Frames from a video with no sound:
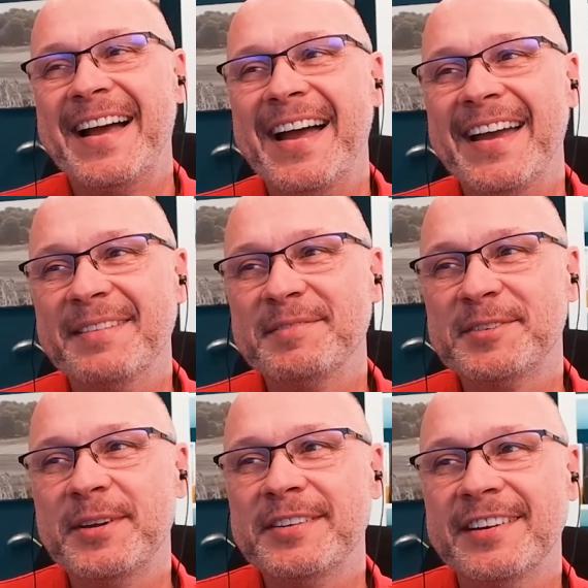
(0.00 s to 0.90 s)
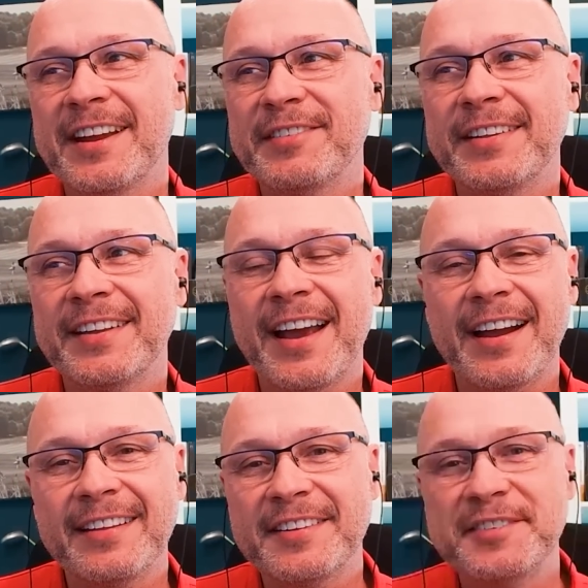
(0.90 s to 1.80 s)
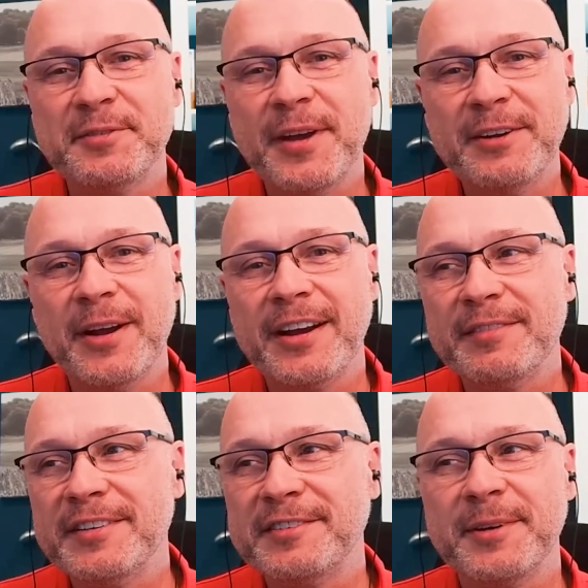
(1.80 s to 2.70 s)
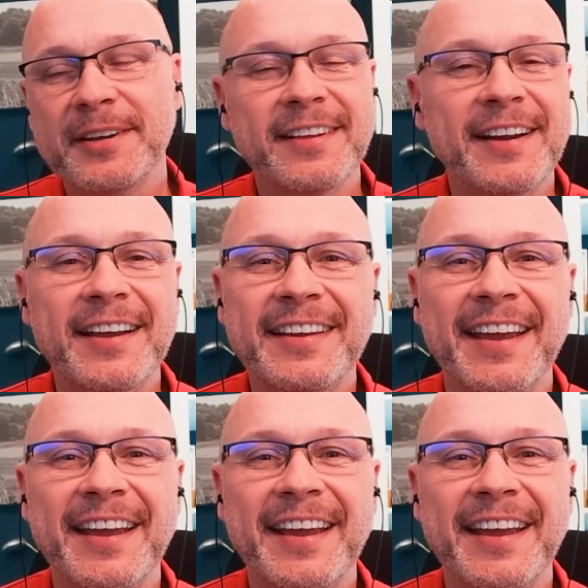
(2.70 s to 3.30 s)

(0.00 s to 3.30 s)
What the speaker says: I am squeezing everything out of this train wreck of a swing that I